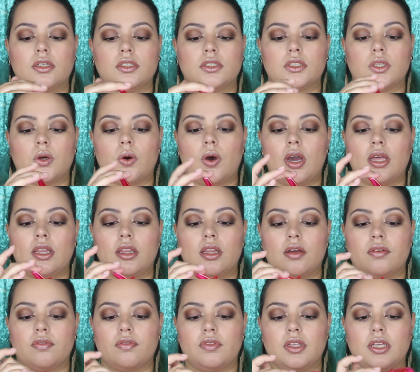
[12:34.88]
So I
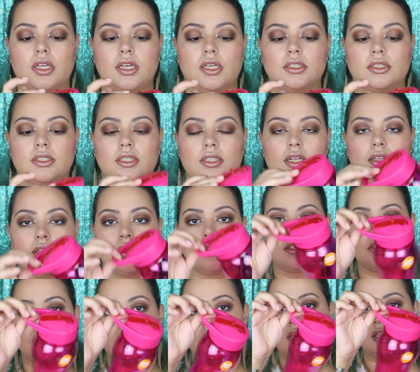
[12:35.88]
love these, and then
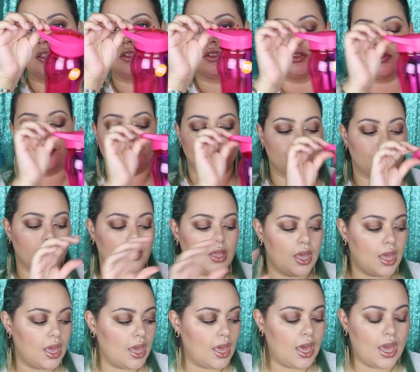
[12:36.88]
this little handle.
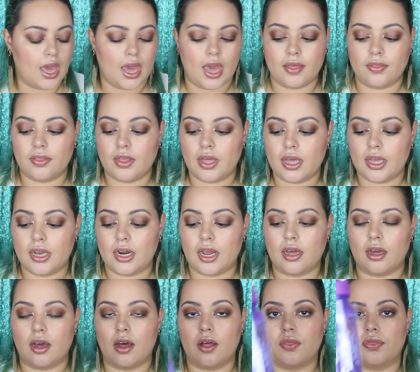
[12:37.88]
And then
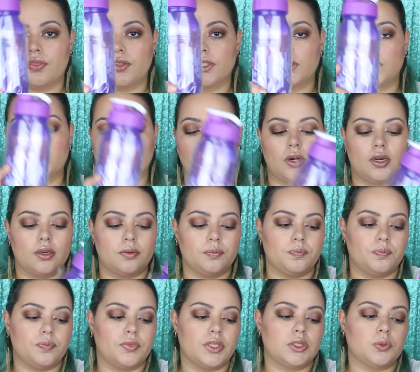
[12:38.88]
I got this
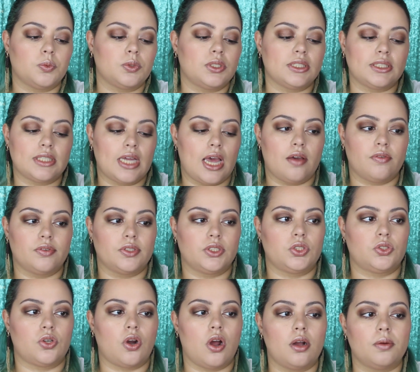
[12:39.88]
one. This one doesn't have a
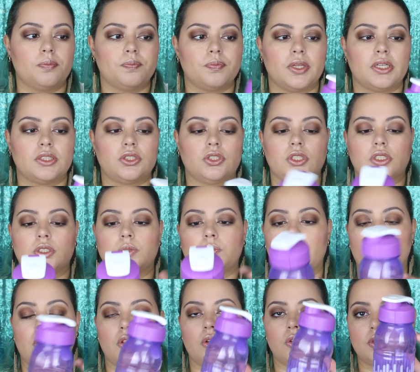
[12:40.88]
straw. It's just
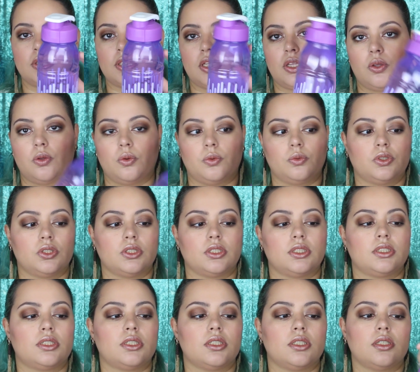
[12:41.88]
one of those that you
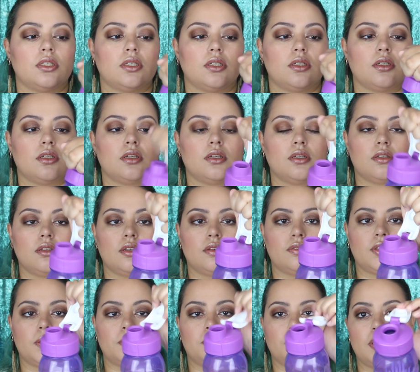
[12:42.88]
just
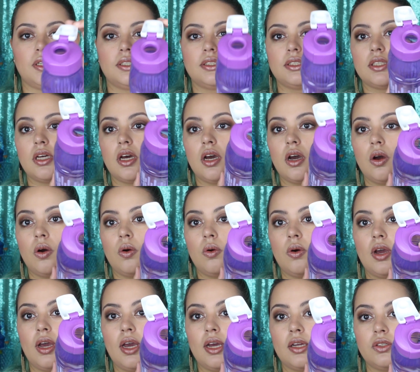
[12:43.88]
lift up like
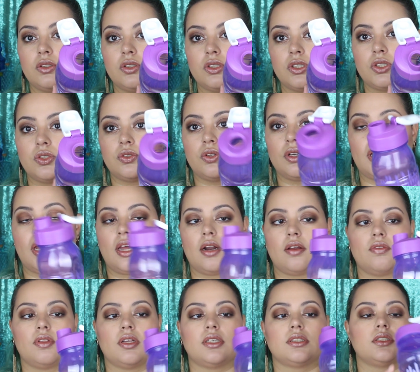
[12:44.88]
so, and you just drink
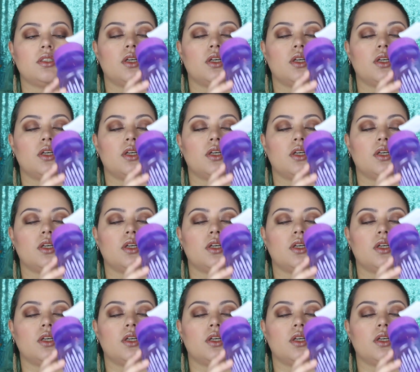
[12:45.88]
out of this.